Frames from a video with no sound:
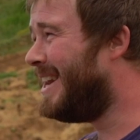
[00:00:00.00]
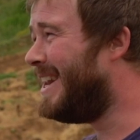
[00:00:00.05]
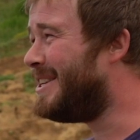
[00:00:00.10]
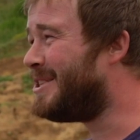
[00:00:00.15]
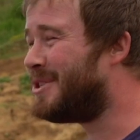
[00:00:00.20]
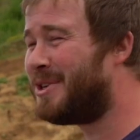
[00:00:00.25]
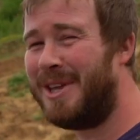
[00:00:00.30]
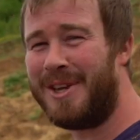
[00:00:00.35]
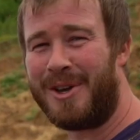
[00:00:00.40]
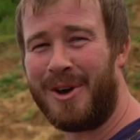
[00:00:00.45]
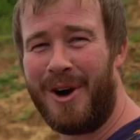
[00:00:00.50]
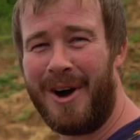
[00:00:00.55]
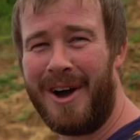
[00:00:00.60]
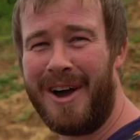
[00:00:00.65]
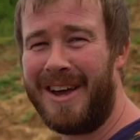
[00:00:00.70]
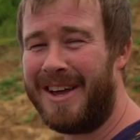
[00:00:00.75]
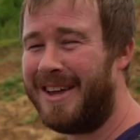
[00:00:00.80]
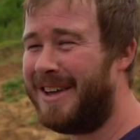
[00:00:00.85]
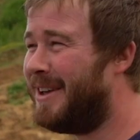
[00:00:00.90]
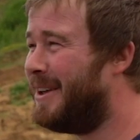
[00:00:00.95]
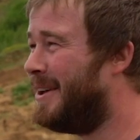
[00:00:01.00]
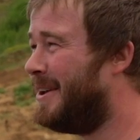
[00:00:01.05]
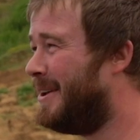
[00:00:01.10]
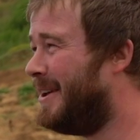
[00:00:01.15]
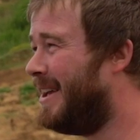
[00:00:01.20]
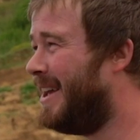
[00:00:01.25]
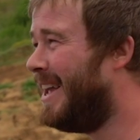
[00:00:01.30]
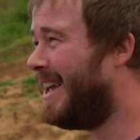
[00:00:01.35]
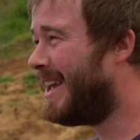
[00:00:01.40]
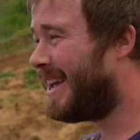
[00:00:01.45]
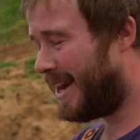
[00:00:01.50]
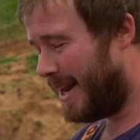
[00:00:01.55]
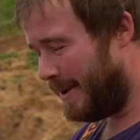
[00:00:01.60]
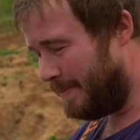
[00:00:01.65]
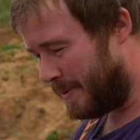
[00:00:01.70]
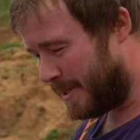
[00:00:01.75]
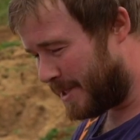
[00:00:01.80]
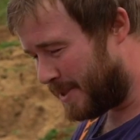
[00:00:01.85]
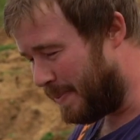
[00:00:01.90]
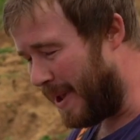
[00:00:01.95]
Literally got to clip
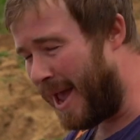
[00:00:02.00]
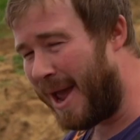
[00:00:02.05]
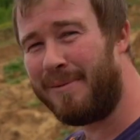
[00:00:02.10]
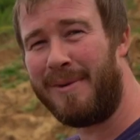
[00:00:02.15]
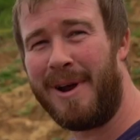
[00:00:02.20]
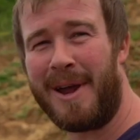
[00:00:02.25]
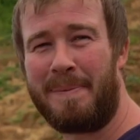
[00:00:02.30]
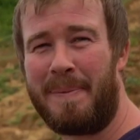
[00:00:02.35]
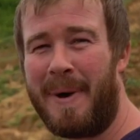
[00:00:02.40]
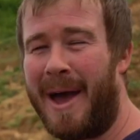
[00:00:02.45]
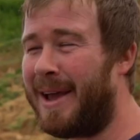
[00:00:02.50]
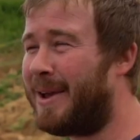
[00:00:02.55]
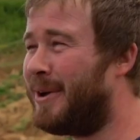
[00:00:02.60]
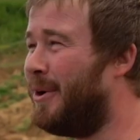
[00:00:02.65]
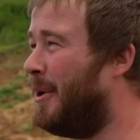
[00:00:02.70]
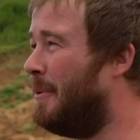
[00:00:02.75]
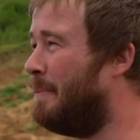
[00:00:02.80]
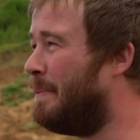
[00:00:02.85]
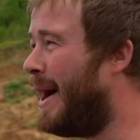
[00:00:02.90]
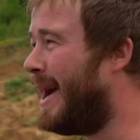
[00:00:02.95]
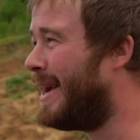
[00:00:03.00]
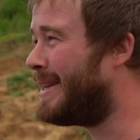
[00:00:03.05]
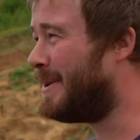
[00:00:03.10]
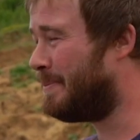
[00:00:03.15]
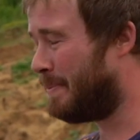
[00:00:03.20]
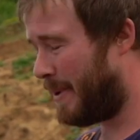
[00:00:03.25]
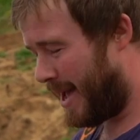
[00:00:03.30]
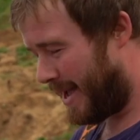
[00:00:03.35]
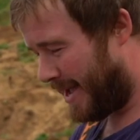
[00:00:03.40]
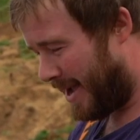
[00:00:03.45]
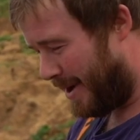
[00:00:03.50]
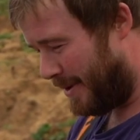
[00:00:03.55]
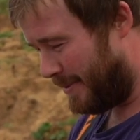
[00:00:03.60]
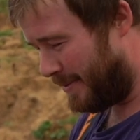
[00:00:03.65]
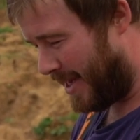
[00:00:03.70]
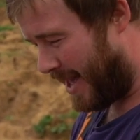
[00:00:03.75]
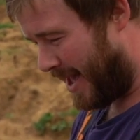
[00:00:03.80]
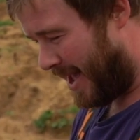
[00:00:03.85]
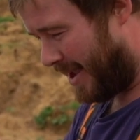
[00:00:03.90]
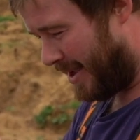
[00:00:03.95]
the spare rig back on, banged it back out
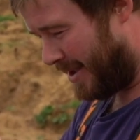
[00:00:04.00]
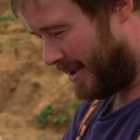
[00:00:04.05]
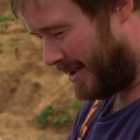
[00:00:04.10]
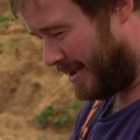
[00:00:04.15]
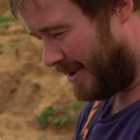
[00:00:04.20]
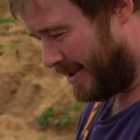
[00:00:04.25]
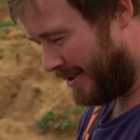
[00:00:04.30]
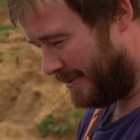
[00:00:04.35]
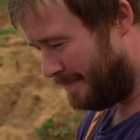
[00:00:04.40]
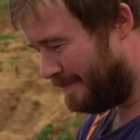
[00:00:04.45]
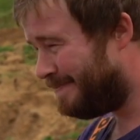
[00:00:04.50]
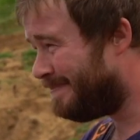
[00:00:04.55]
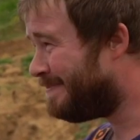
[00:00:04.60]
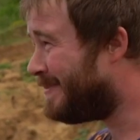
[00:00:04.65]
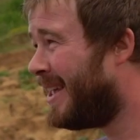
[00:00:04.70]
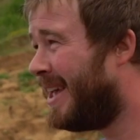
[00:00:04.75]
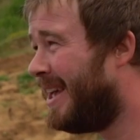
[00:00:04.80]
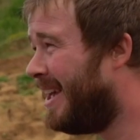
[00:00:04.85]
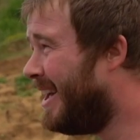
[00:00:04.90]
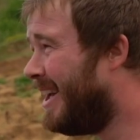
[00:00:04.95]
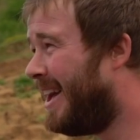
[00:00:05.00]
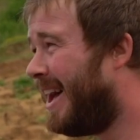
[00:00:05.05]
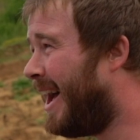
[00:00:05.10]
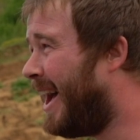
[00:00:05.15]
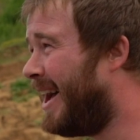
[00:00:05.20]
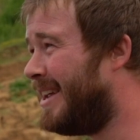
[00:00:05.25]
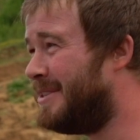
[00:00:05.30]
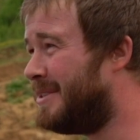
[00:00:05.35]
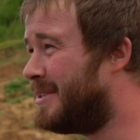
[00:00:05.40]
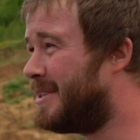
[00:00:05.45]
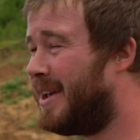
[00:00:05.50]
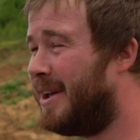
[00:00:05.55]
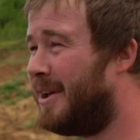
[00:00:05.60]
there, and